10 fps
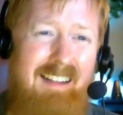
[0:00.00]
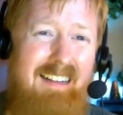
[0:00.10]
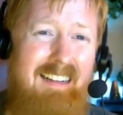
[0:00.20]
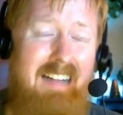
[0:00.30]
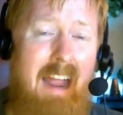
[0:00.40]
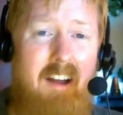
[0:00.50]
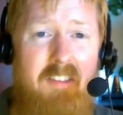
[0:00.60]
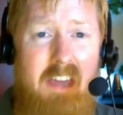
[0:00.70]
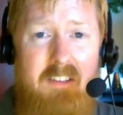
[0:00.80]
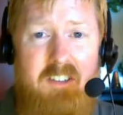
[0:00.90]
And on the
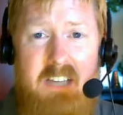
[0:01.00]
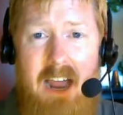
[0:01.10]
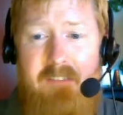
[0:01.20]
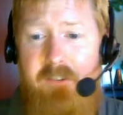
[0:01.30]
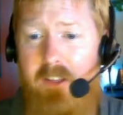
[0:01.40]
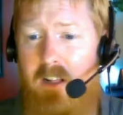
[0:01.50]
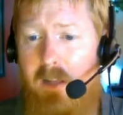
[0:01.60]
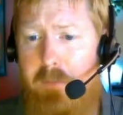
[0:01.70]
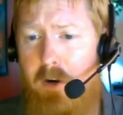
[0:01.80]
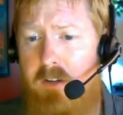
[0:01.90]
other side for the
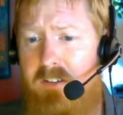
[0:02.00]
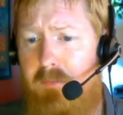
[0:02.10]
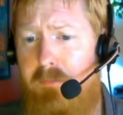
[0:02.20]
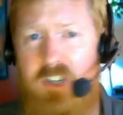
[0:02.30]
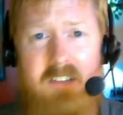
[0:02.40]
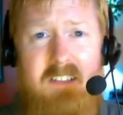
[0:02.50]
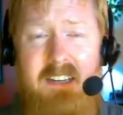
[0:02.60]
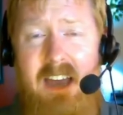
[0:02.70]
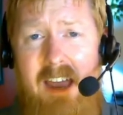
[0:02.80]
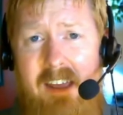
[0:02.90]
Clippers, Justin and
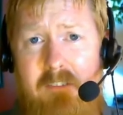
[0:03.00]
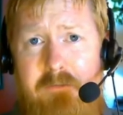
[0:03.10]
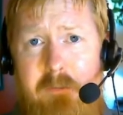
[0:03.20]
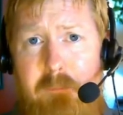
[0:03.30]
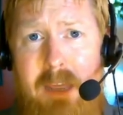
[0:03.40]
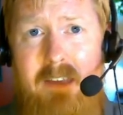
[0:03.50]
I have been